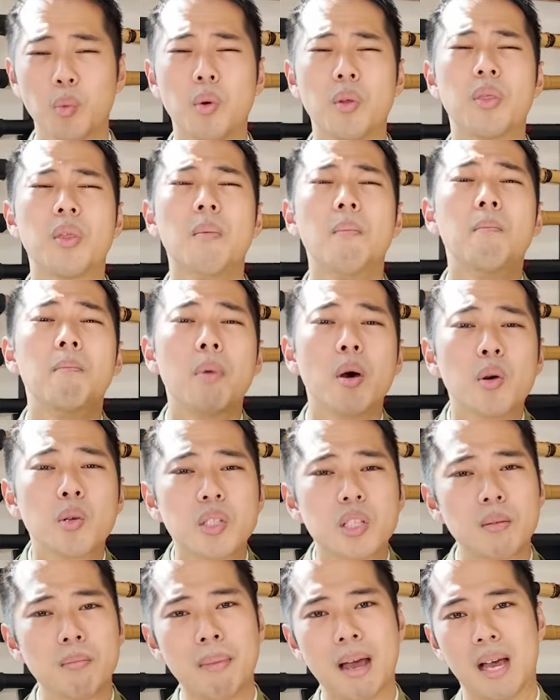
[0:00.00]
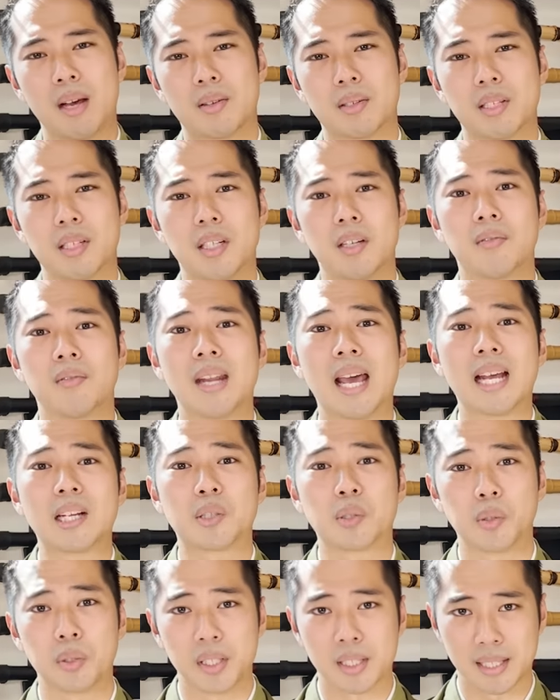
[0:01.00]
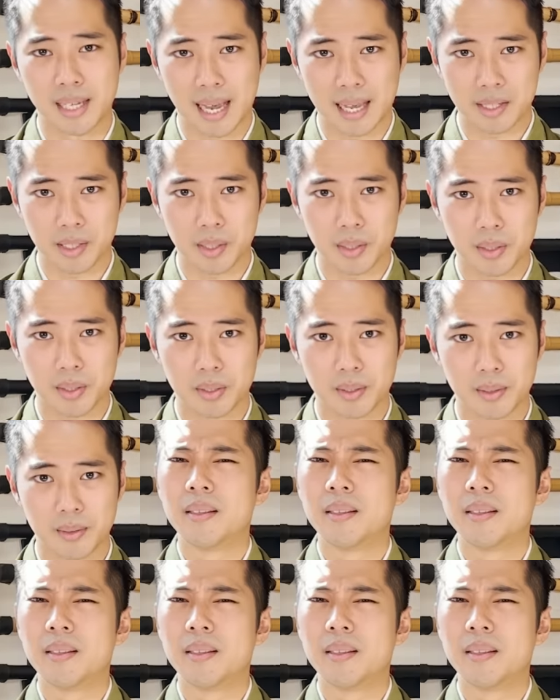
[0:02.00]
with the most amount of natural disasters.